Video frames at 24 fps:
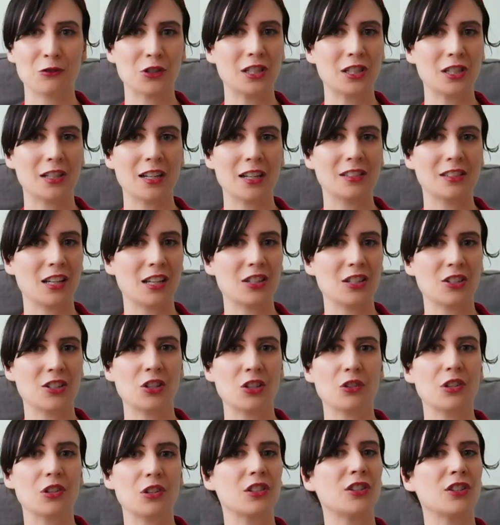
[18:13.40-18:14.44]
realization
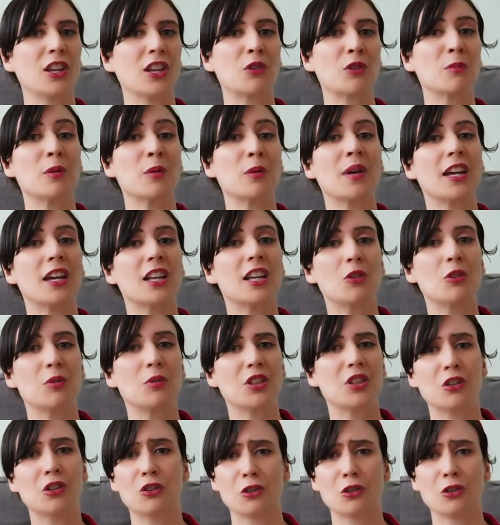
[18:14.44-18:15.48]
you're a Sigma male
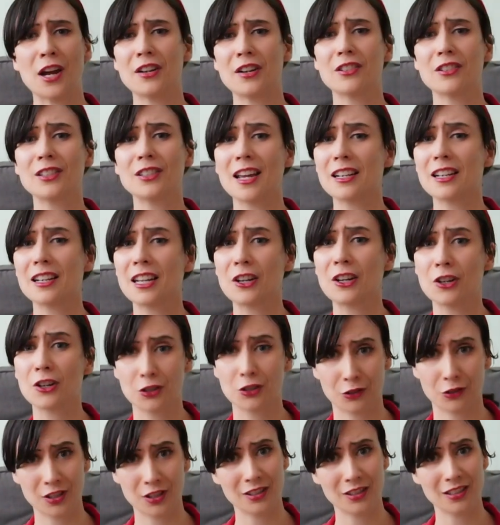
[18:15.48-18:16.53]
with grind set
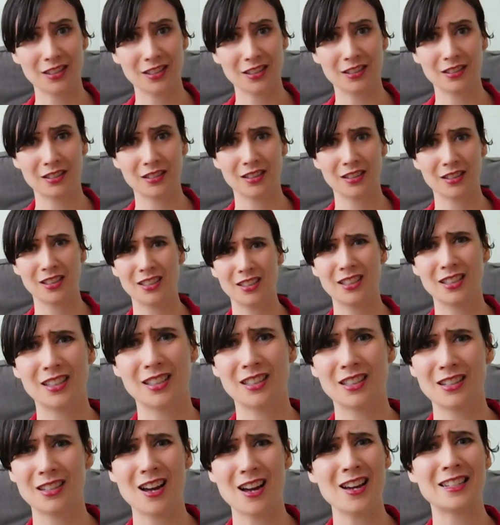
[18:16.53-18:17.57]
characteristics?
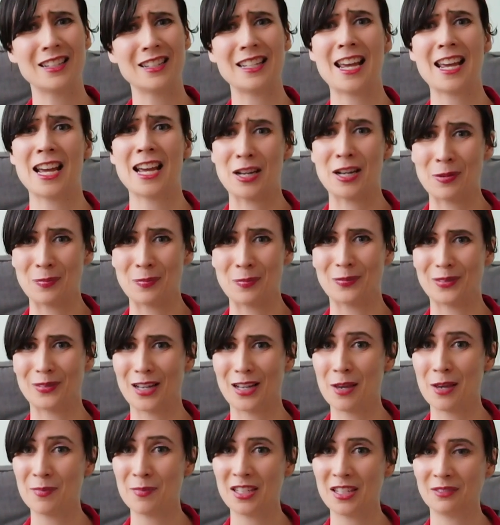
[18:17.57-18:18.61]
Goddamn.
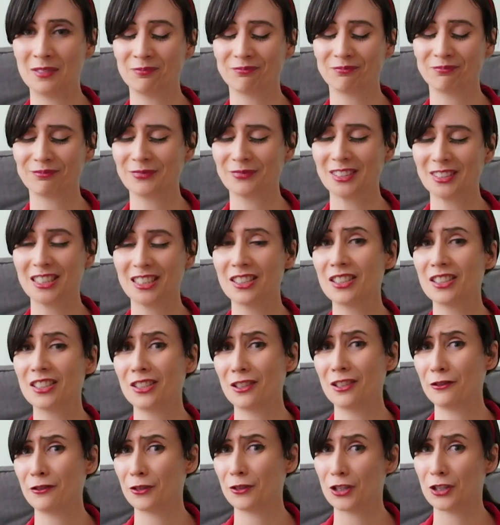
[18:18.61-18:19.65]
I mean,
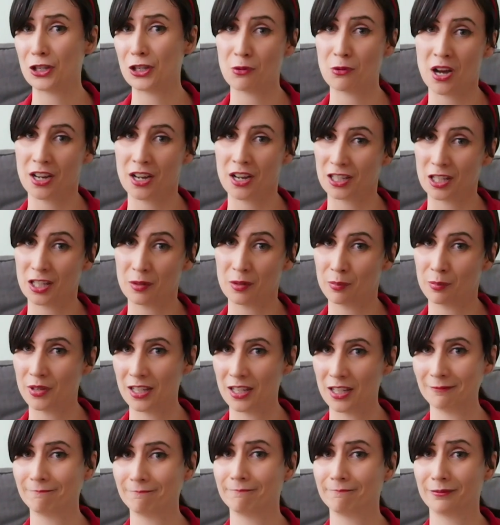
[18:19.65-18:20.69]
good for you, honey,
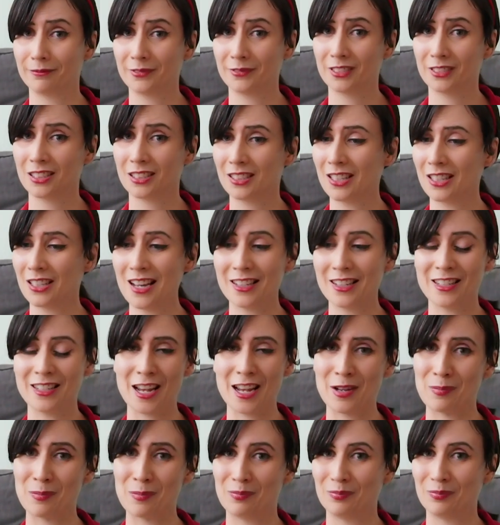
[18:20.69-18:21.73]
but
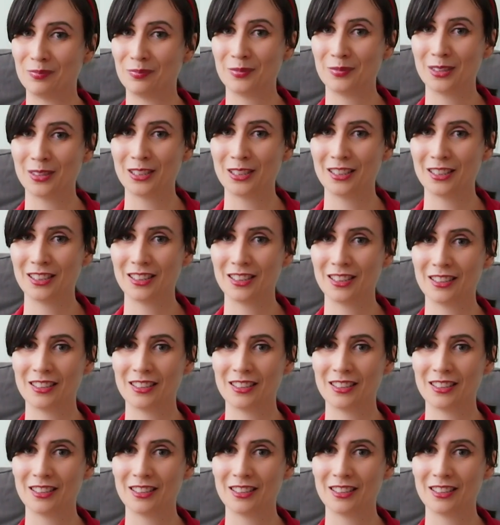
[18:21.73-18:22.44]
goddamn. So,